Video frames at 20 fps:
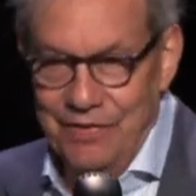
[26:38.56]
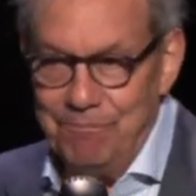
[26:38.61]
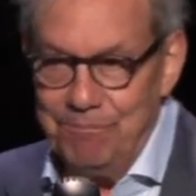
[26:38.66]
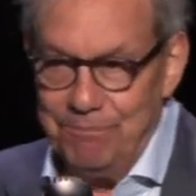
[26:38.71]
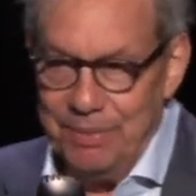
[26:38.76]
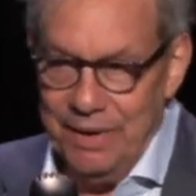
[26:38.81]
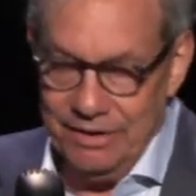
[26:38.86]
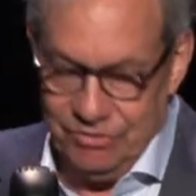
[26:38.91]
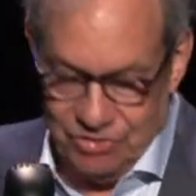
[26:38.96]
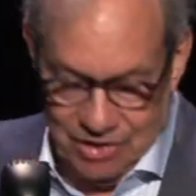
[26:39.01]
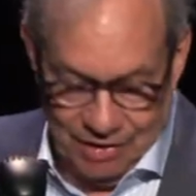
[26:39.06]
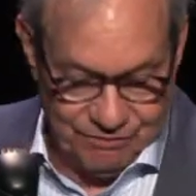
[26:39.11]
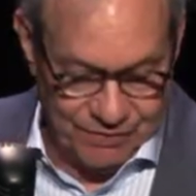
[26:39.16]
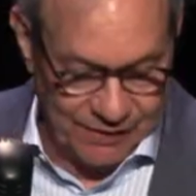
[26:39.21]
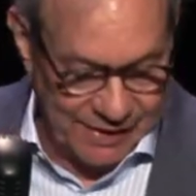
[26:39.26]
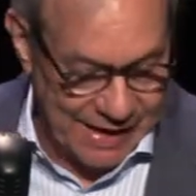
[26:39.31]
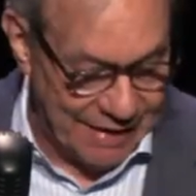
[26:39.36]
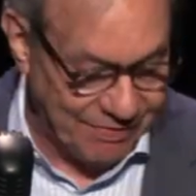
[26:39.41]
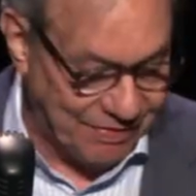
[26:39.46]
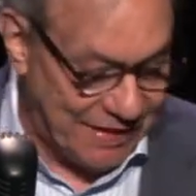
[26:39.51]
a bitch, I
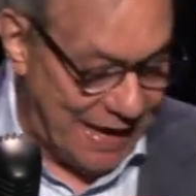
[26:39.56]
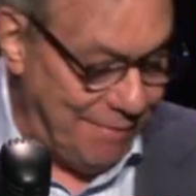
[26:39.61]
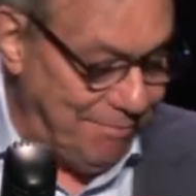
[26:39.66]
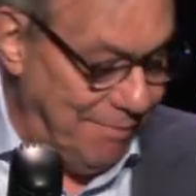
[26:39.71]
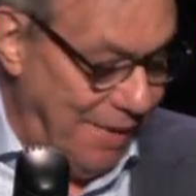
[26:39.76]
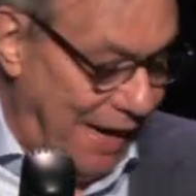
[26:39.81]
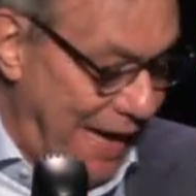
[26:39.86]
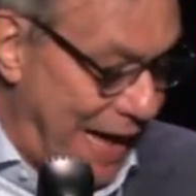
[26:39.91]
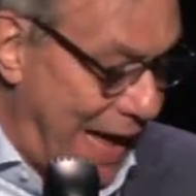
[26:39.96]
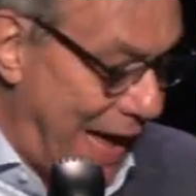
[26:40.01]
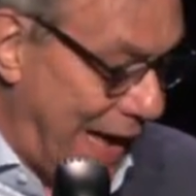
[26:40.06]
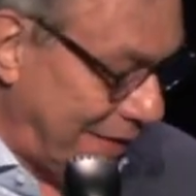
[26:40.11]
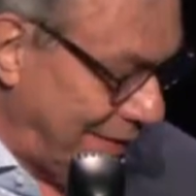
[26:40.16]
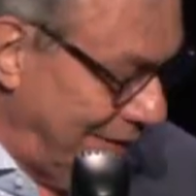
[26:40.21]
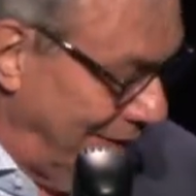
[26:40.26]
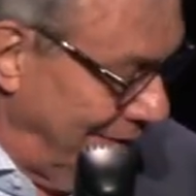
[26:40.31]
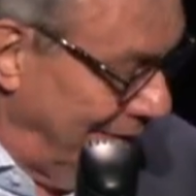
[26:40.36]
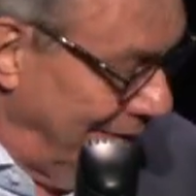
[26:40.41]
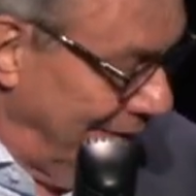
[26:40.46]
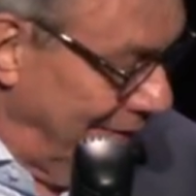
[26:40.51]
forgot that in my act.
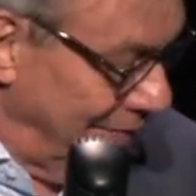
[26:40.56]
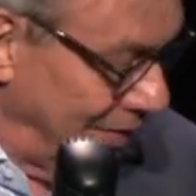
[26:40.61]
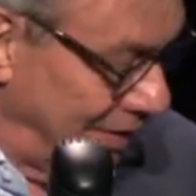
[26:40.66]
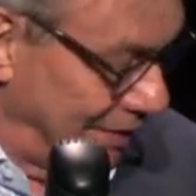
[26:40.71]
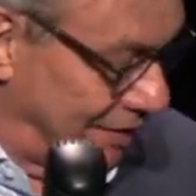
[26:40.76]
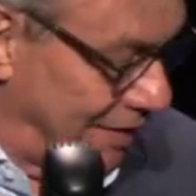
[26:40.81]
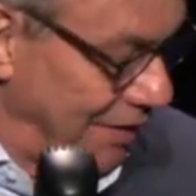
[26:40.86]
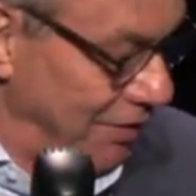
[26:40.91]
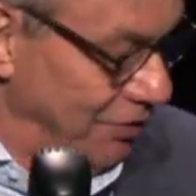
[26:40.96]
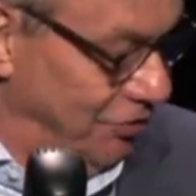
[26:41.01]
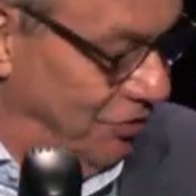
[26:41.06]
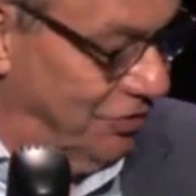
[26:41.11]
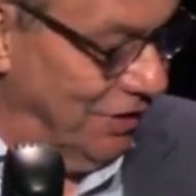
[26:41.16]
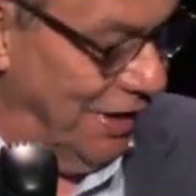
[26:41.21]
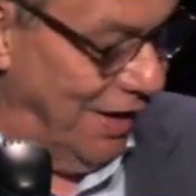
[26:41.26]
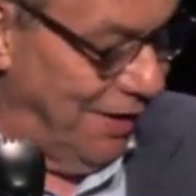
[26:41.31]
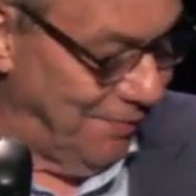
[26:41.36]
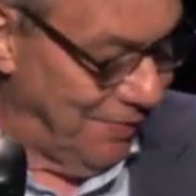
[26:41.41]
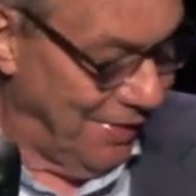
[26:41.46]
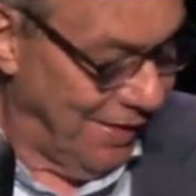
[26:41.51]
That there's,
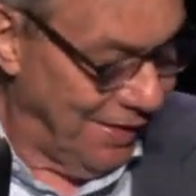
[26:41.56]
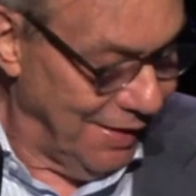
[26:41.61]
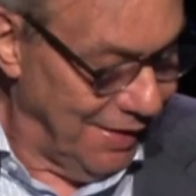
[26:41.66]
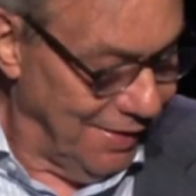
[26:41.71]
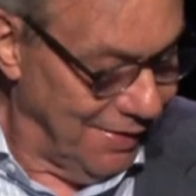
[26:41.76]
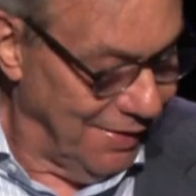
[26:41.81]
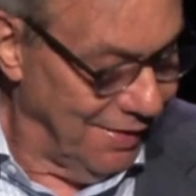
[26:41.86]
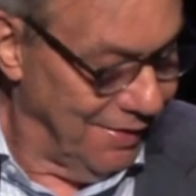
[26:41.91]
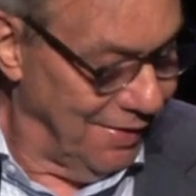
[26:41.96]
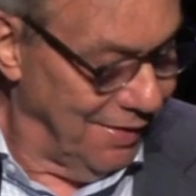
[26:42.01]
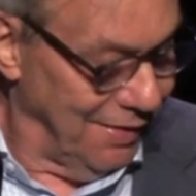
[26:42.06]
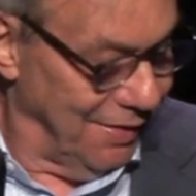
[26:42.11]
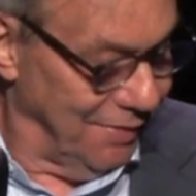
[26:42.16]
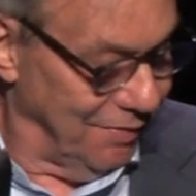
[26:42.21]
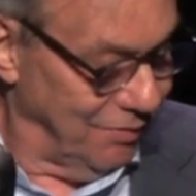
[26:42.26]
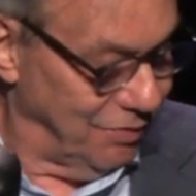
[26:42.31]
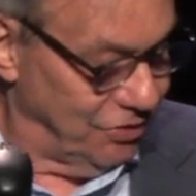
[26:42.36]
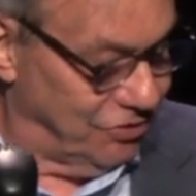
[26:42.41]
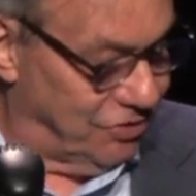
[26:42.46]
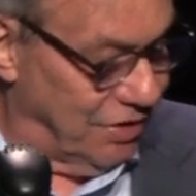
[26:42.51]
in
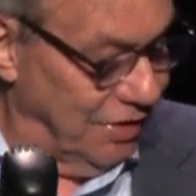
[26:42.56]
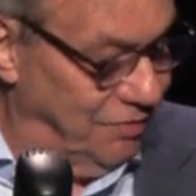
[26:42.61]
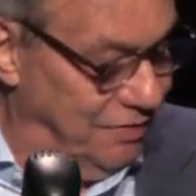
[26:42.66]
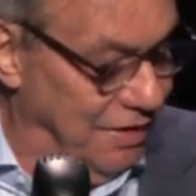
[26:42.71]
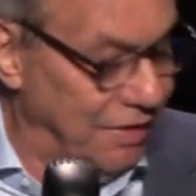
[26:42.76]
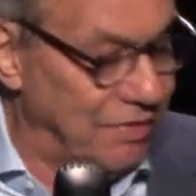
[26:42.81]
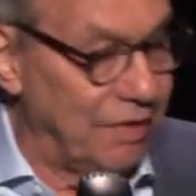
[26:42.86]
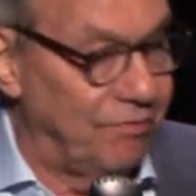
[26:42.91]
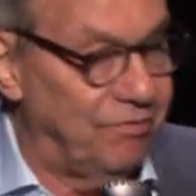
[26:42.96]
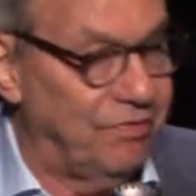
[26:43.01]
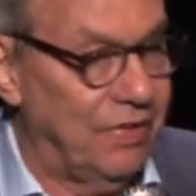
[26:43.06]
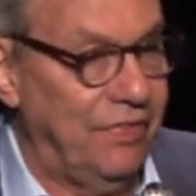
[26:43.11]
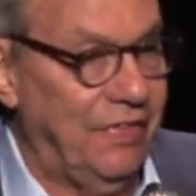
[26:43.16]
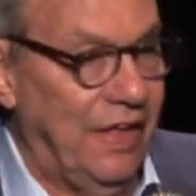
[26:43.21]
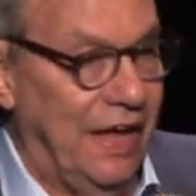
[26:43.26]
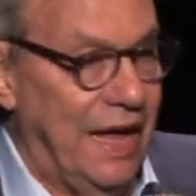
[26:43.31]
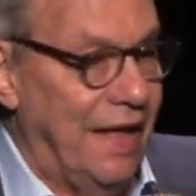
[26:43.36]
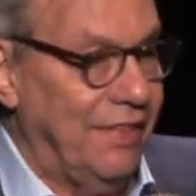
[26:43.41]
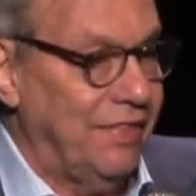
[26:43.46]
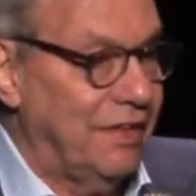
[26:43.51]

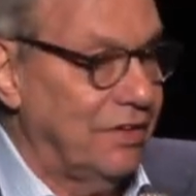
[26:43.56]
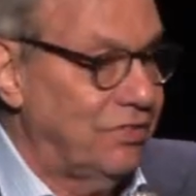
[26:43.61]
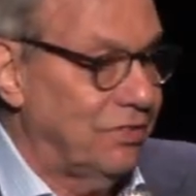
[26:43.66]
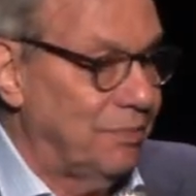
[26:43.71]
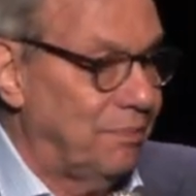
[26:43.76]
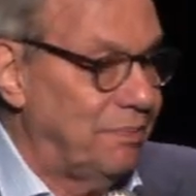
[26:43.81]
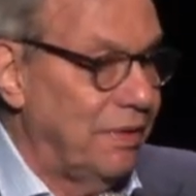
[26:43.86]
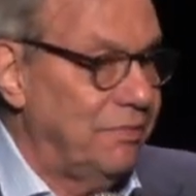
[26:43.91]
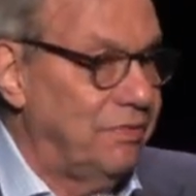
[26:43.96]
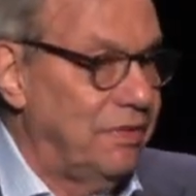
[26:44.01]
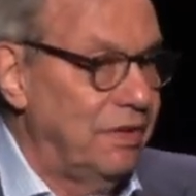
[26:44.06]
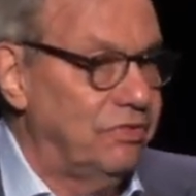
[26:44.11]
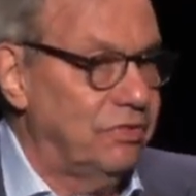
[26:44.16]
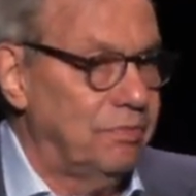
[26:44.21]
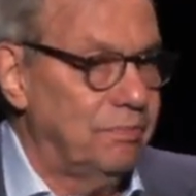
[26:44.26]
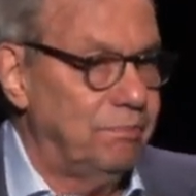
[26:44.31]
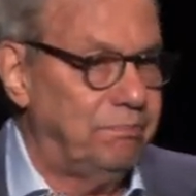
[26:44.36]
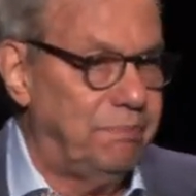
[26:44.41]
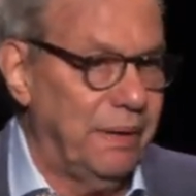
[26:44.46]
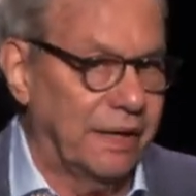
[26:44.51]
the end, it's
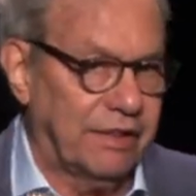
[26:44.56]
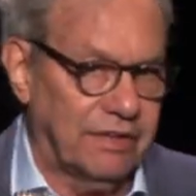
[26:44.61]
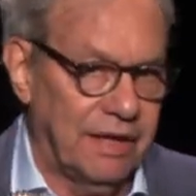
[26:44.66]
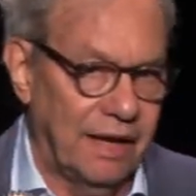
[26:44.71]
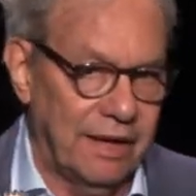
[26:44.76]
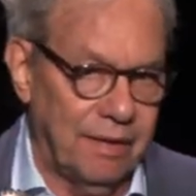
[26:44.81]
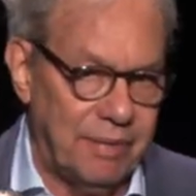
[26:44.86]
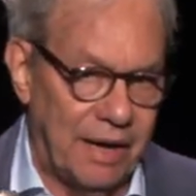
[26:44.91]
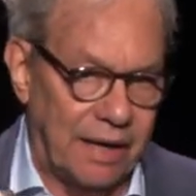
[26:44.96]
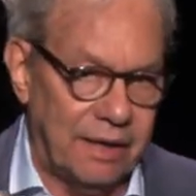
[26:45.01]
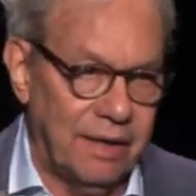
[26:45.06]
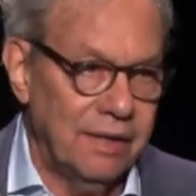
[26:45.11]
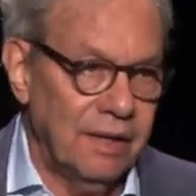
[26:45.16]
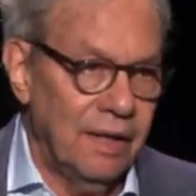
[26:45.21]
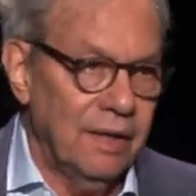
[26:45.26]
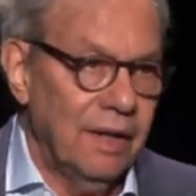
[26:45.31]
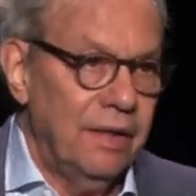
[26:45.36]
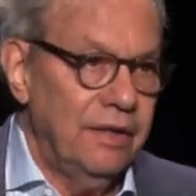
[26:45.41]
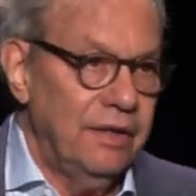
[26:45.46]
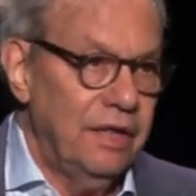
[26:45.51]
this big thing about,
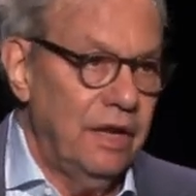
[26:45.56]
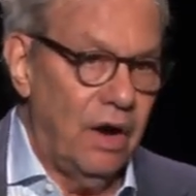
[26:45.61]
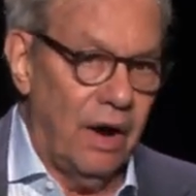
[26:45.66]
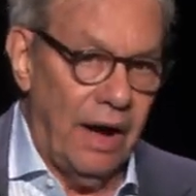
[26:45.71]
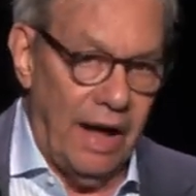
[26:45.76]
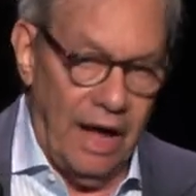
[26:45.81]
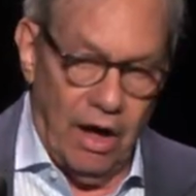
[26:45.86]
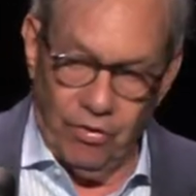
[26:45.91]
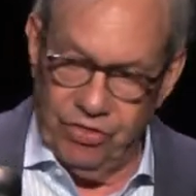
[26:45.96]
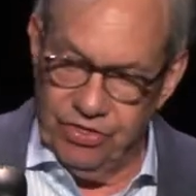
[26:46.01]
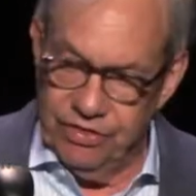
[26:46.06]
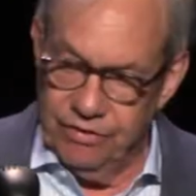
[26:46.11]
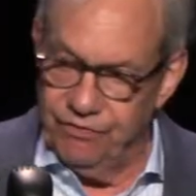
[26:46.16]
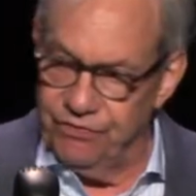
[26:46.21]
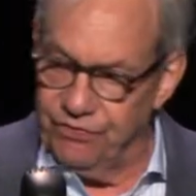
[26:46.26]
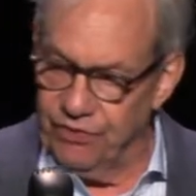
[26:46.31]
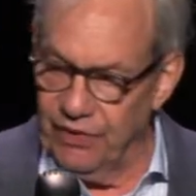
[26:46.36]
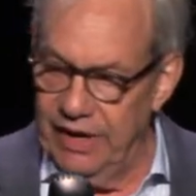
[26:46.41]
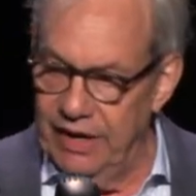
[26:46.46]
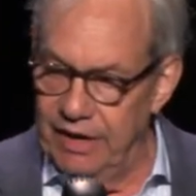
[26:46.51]
you know, health and
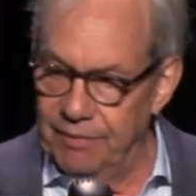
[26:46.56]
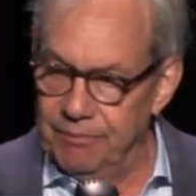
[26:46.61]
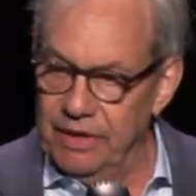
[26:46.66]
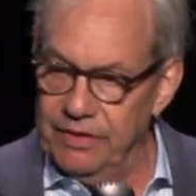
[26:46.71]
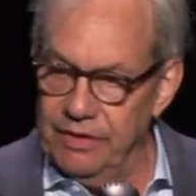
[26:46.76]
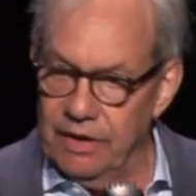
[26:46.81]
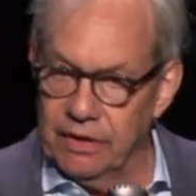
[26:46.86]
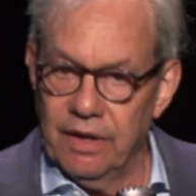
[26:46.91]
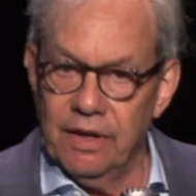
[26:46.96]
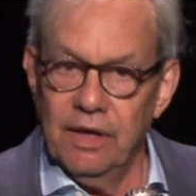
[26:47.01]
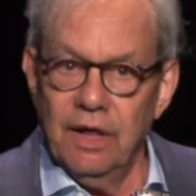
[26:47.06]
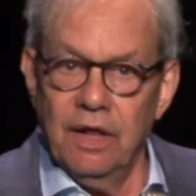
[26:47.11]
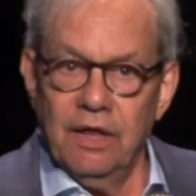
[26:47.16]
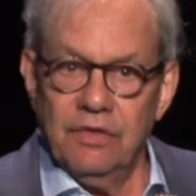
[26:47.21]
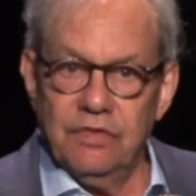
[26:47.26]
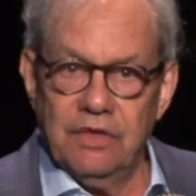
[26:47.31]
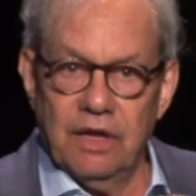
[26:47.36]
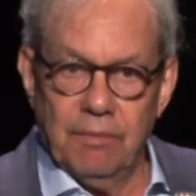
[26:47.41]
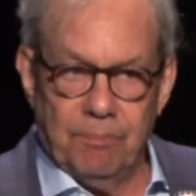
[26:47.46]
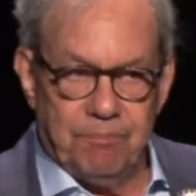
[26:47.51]
freedom, and
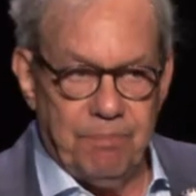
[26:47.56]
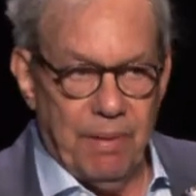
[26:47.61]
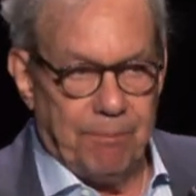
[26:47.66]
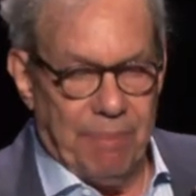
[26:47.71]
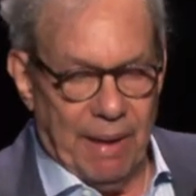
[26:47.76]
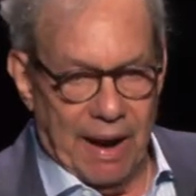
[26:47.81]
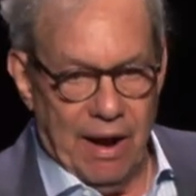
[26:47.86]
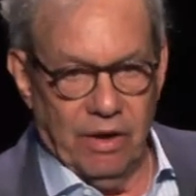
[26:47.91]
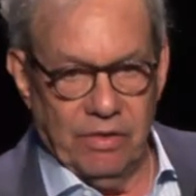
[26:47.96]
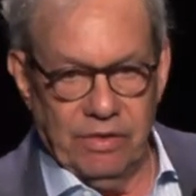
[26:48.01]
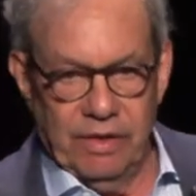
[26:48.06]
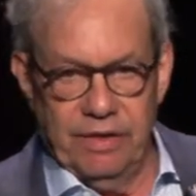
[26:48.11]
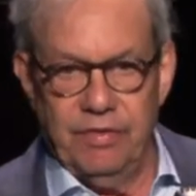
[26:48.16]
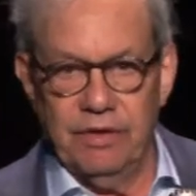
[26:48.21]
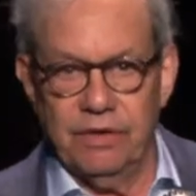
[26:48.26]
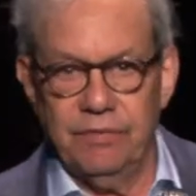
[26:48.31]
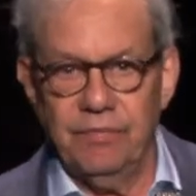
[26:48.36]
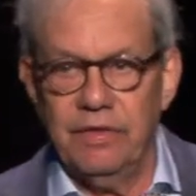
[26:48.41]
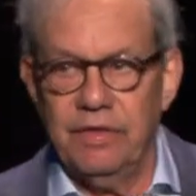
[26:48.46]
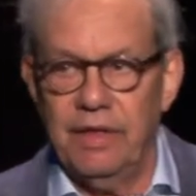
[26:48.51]
apparently
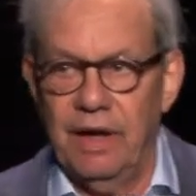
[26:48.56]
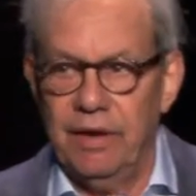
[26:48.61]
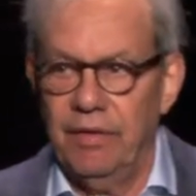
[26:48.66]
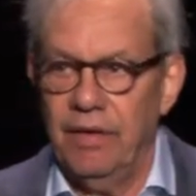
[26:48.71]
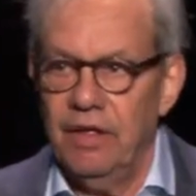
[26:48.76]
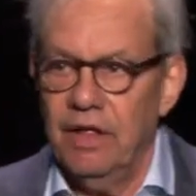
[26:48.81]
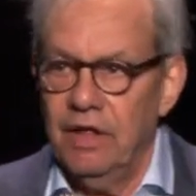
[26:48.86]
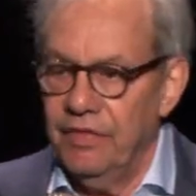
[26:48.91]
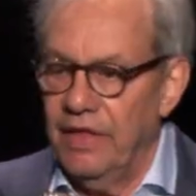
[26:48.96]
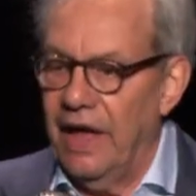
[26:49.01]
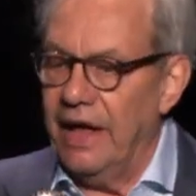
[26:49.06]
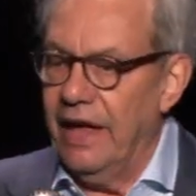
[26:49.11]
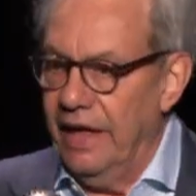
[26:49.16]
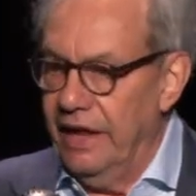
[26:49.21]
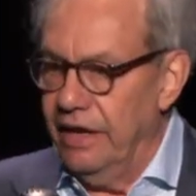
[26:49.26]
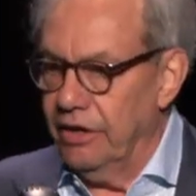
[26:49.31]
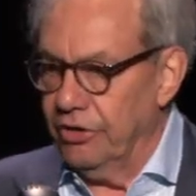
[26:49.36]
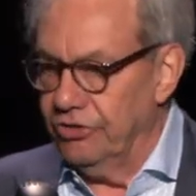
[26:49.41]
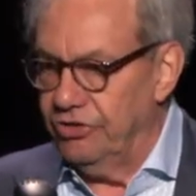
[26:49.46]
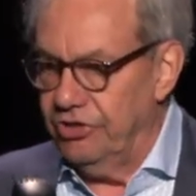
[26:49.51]
they
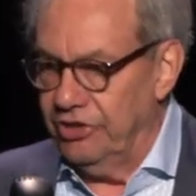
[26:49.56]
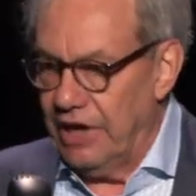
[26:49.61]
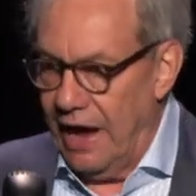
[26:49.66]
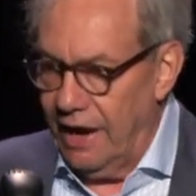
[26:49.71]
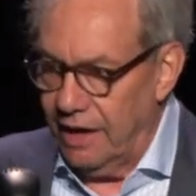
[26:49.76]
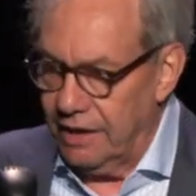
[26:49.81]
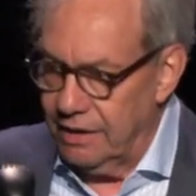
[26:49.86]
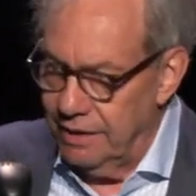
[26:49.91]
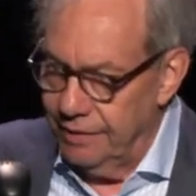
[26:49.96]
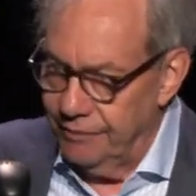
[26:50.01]
intersect.